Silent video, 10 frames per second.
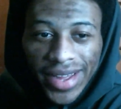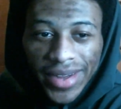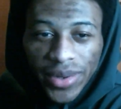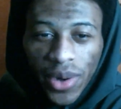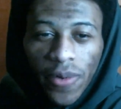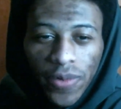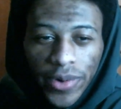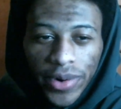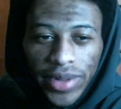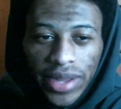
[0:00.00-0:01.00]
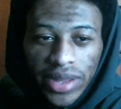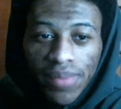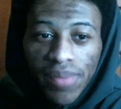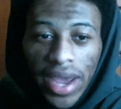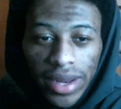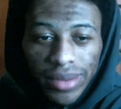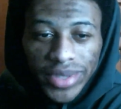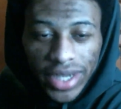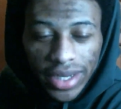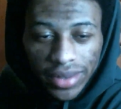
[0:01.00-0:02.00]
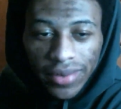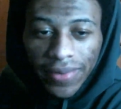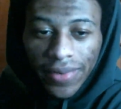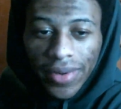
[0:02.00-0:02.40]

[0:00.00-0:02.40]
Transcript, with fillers: go for it. Like the main objective,